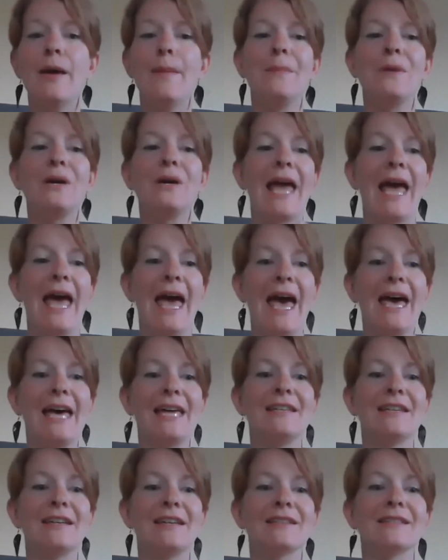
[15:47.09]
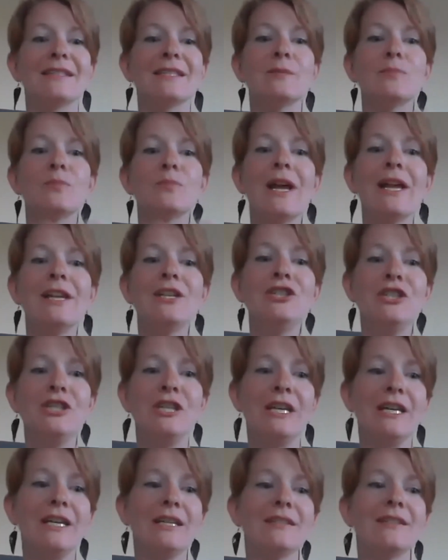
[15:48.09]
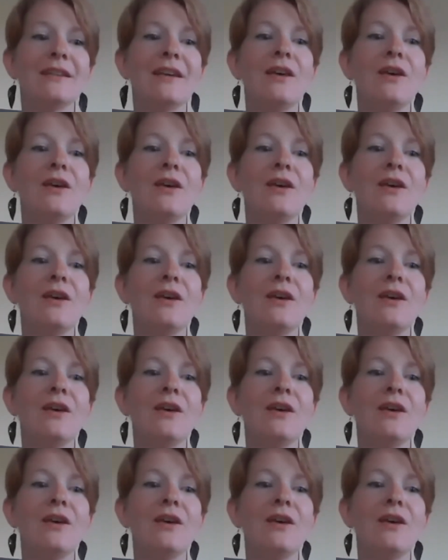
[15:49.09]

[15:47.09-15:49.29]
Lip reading: but had a spreadsheet